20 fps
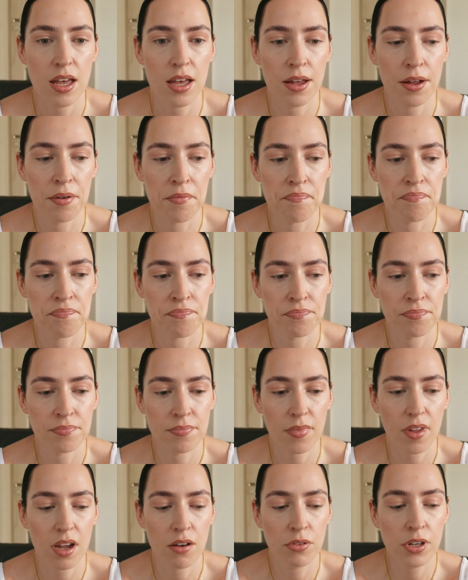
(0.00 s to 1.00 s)

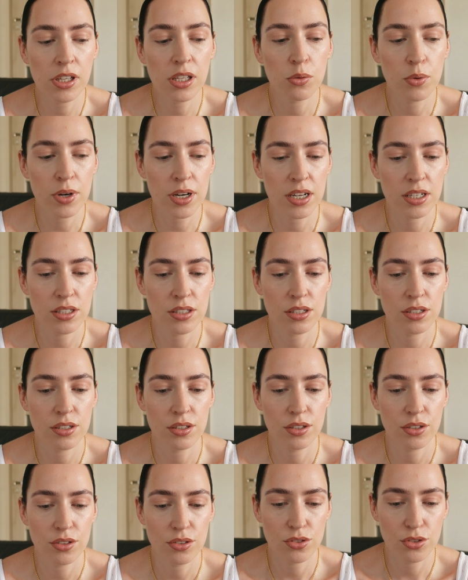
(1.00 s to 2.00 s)
um, I really wanted
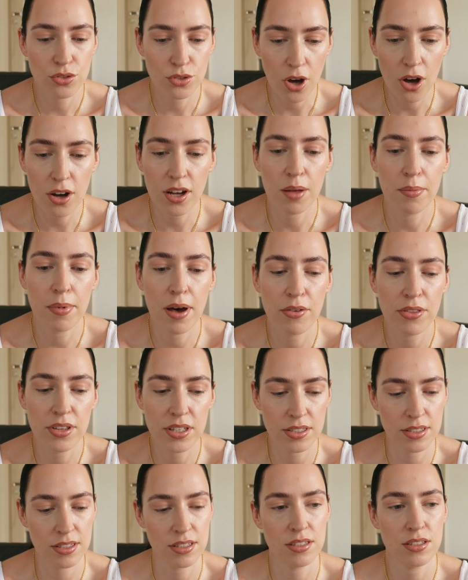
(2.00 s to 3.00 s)
to talk about
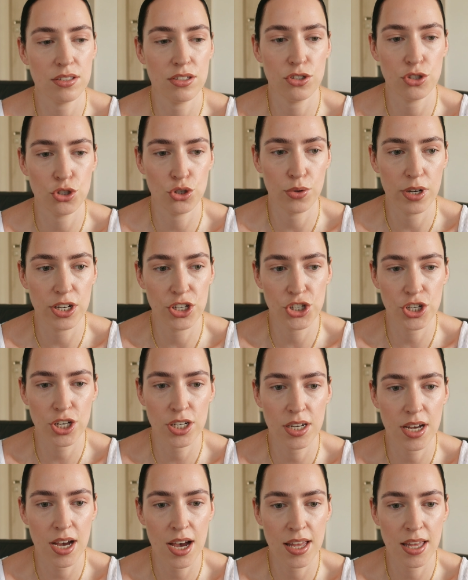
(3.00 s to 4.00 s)
this
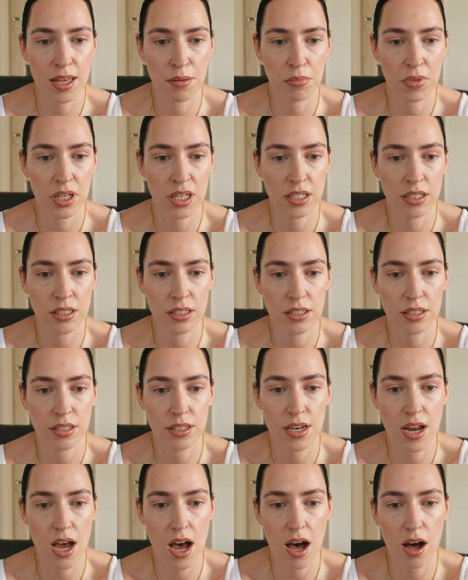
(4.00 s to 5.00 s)
situation I am in
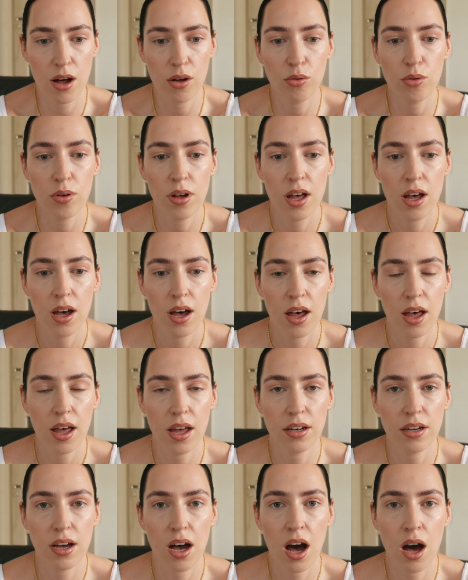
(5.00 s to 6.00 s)
now
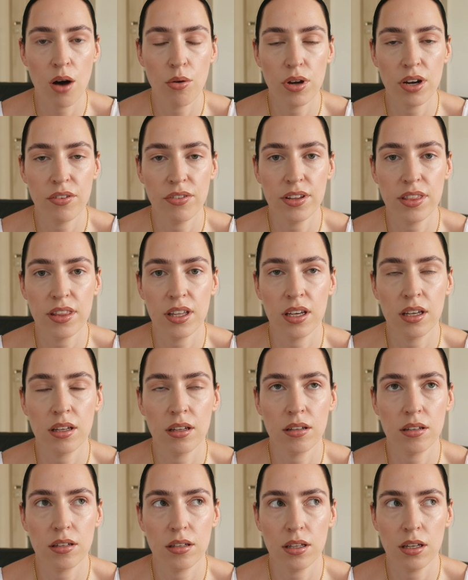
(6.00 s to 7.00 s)
and how
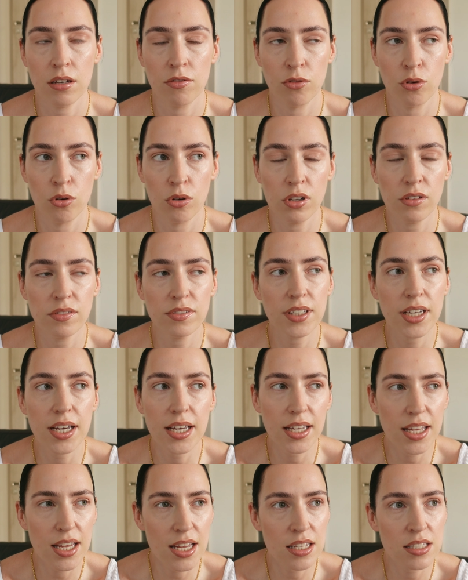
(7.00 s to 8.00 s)
everything evolved, I
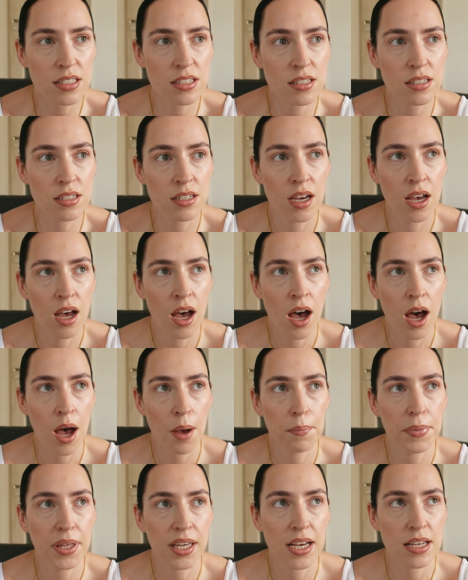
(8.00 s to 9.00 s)
guess
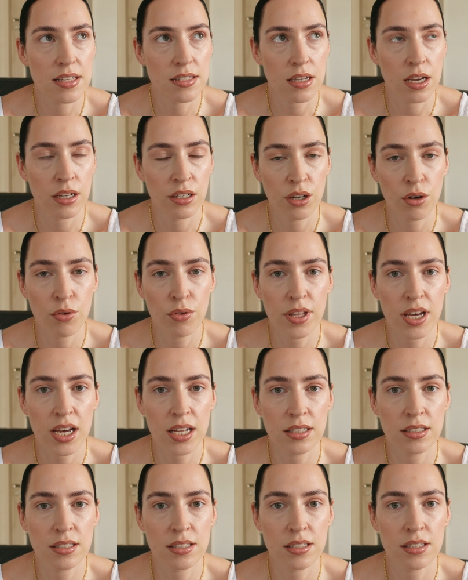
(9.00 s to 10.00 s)
because I know
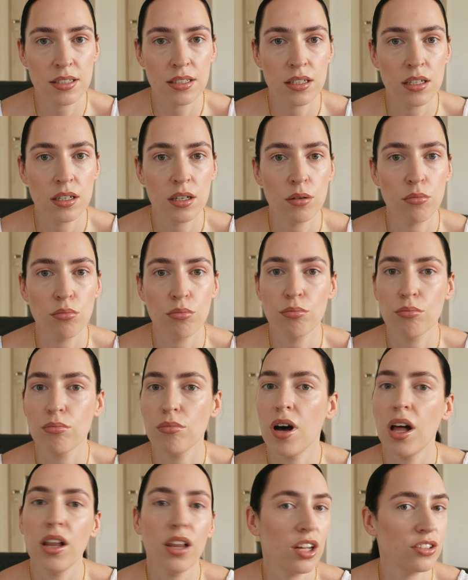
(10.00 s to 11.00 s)
that
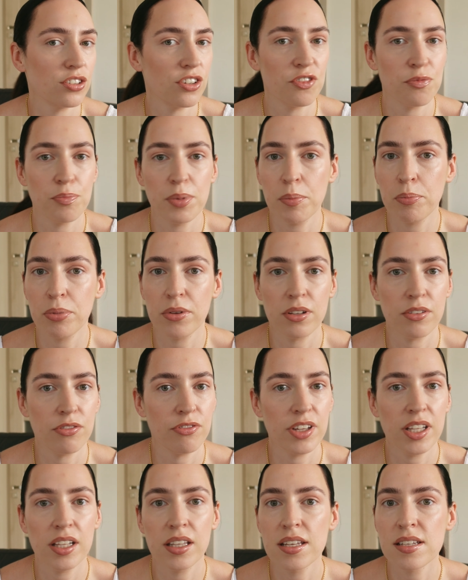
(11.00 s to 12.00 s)
a lot of people
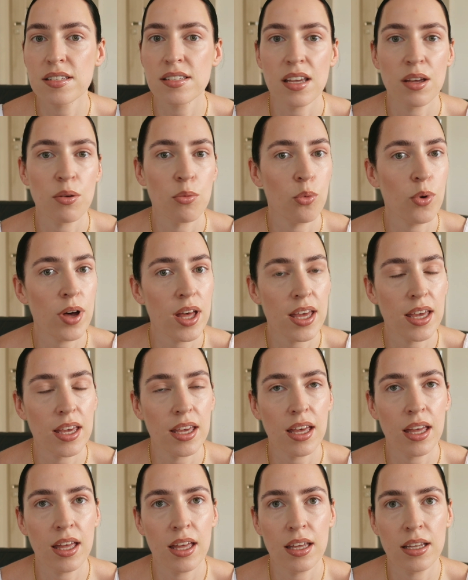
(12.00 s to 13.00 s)
feel the same
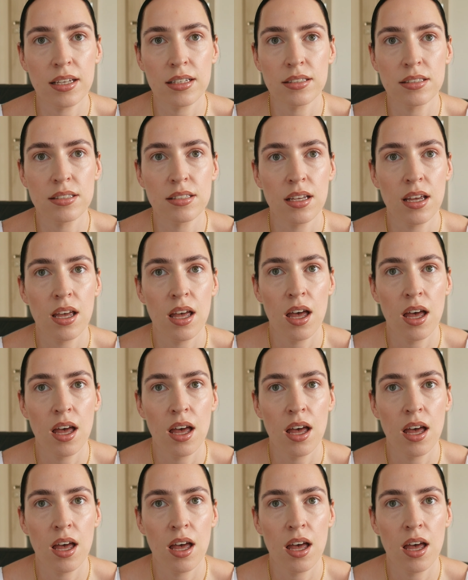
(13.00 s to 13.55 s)
way and